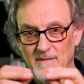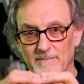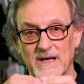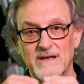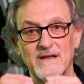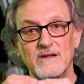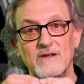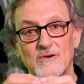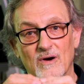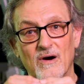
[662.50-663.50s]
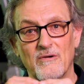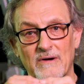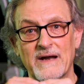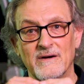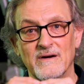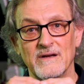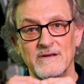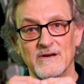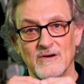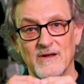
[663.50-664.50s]
but you are a writer,
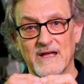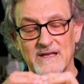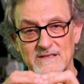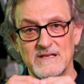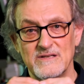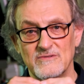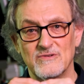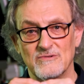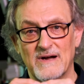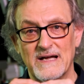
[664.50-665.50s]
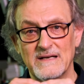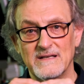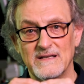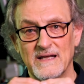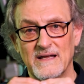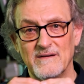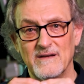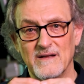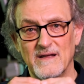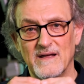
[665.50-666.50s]
and you're going to continue to write, and